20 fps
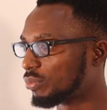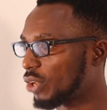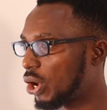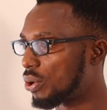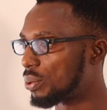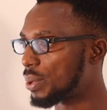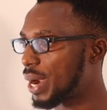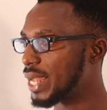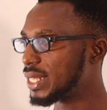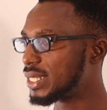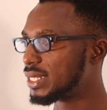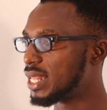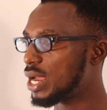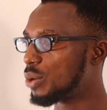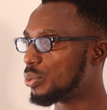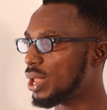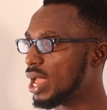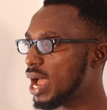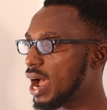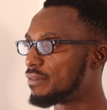All right,
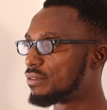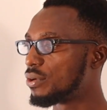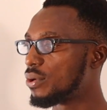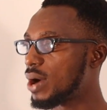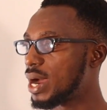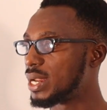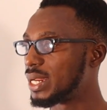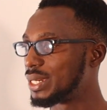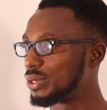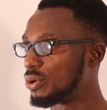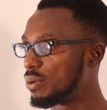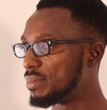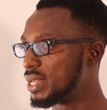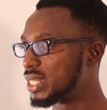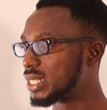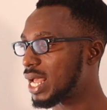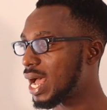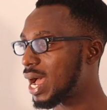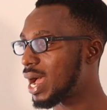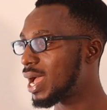then we have your
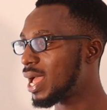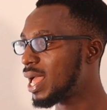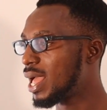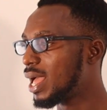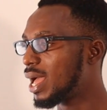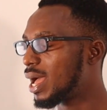anemometer.